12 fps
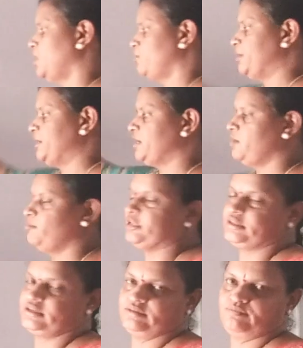orbital
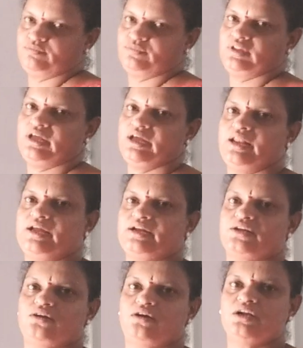method.
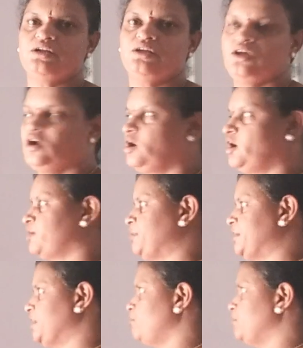Electron
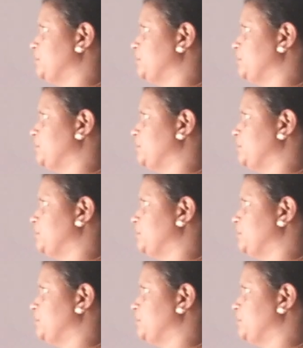orbital